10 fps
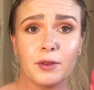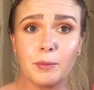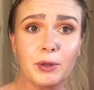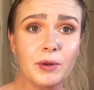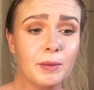
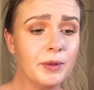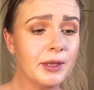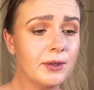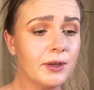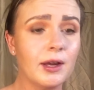The Beauty
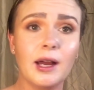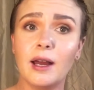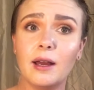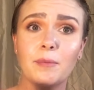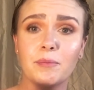Blender,
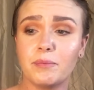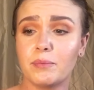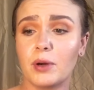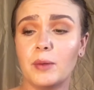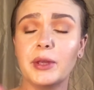I
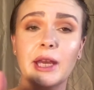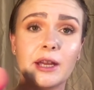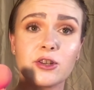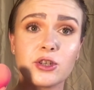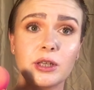probably
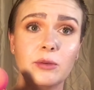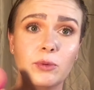actually